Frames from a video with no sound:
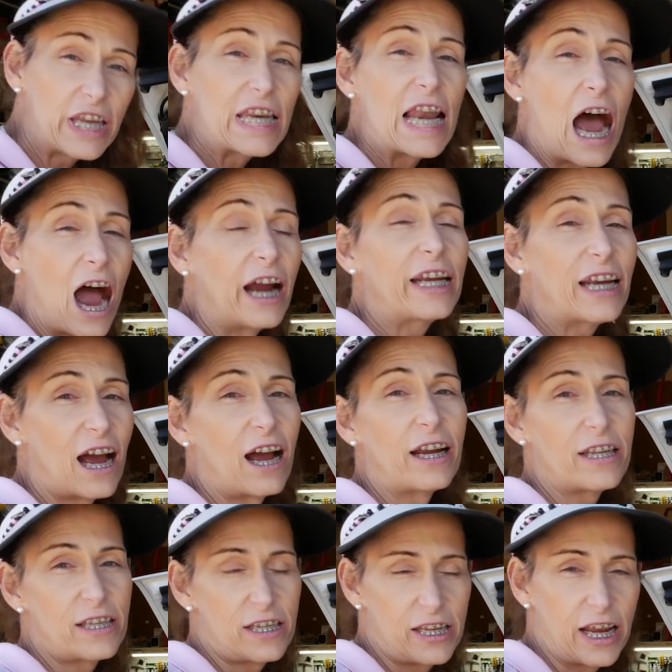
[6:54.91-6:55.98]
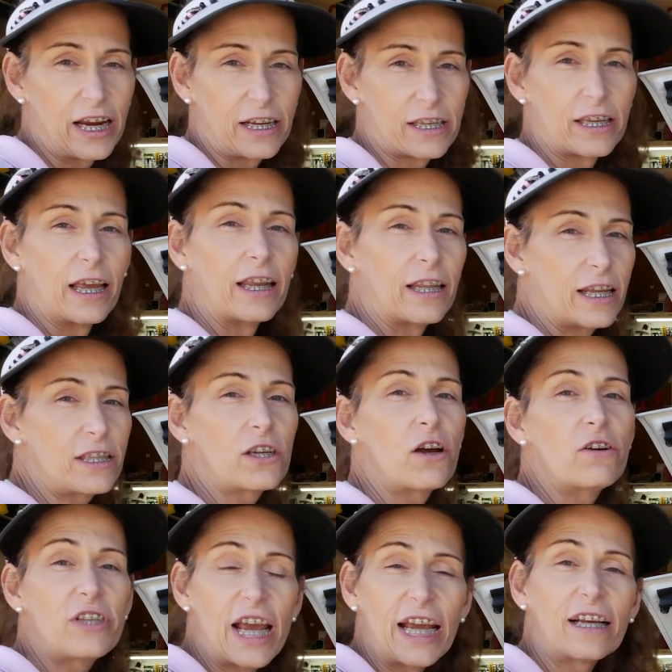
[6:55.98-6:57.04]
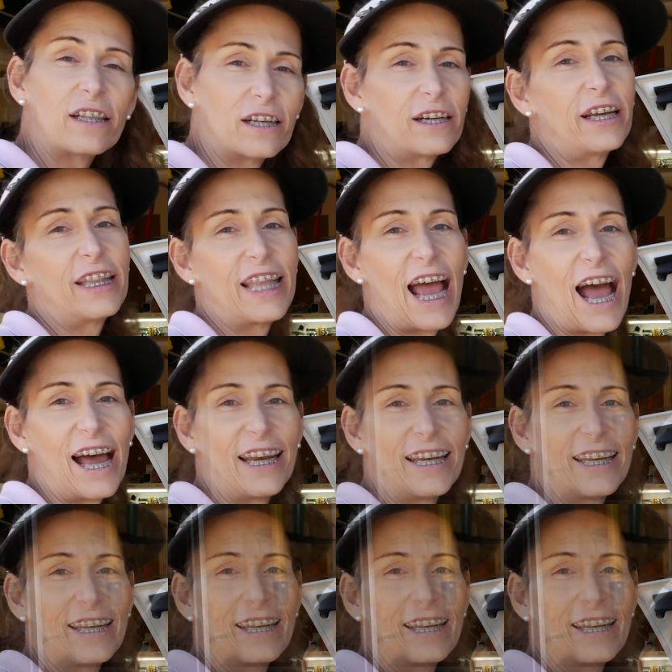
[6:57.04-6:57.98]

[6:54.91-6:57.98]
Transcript: 996, and let's go take a look at that.